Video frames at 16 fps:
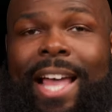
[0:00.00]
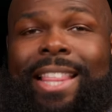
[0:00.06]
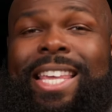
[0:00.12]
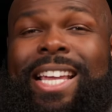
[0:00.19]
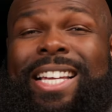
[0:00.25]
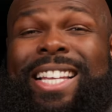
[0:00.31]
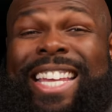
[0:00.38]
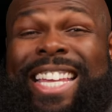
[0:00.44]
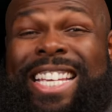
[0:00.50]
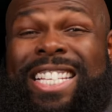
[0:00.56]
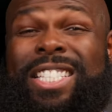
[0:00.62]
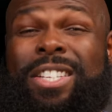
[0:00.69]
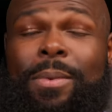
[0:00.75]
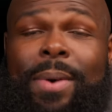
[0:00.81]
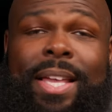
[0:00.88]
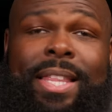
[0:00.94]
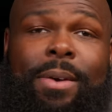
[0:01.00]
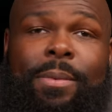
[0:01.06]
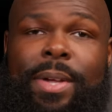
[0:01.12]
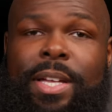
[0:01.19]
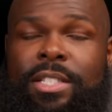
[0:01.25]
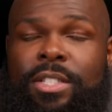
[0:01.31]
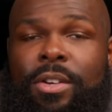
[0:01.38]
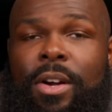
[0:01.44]
I think an easy way that we
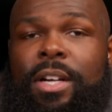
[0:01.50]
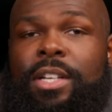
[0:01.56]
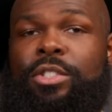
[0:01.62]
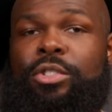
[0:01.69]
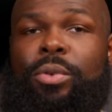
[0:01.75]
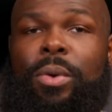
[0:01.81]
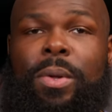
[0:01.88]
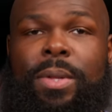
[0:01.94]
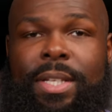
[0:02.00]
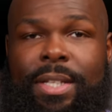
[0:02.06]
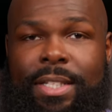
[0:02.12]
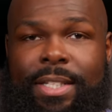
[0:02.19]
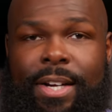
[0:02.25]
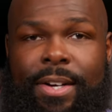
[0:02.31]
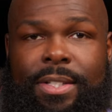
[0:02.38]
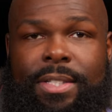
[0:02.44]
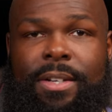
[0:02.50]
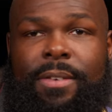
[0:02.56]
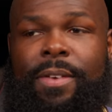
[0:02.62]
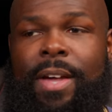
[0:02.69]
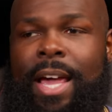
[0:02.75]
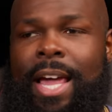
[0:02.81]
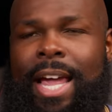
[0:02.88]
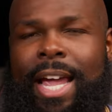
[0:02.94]
can start controlling the narrative,
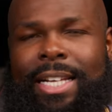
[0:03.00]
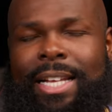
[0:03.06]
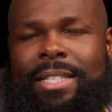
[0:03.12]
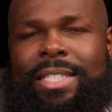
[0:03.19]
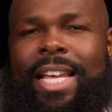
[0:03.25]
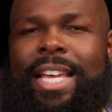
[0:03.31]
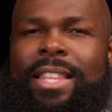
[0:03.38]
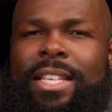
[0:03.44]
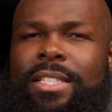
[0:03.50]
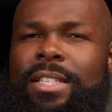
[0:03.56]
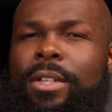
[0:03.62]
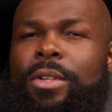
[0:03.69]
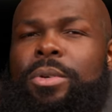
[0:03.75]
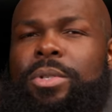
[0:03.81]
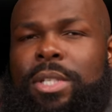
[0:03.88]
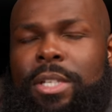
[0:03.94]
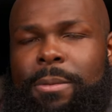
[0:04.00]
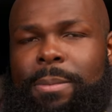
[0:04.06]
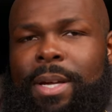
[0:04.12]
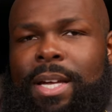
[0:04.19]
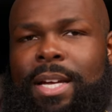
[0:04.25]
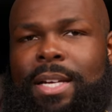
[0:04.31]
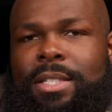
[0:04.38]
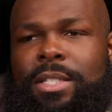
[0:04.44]
and I say this loosely
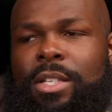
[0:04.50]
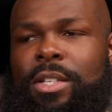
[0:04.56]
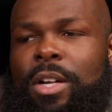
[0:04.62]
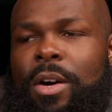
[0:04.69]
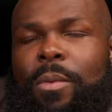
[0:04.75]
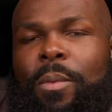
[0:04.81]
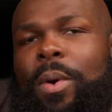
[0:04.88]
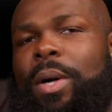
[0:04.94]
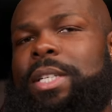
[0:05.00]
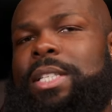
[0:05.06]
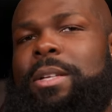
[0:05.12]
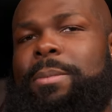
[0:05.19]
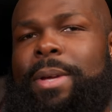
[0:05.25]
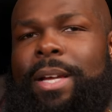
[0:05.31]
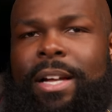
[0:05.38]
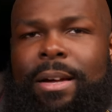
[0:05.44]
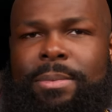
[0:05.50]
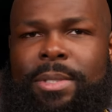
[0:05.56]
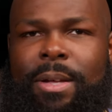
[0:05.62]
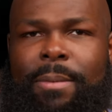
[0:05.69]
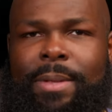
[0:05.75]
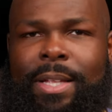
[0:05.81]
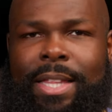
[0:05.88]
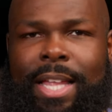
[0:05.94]
because you don't want it to become
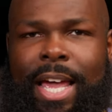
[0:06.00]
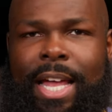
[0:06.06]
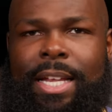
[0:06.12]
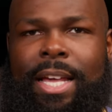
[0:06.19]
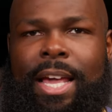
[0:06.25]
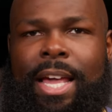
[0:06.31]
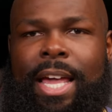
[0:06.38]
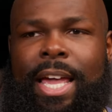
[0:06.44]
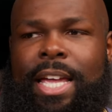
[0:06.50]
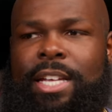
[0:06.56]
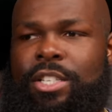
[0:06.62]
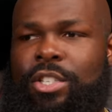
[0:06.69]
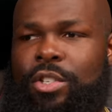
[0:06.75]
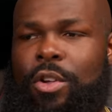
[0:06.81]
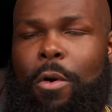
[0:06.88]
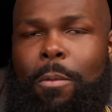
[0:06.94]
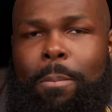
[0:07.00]
something that is so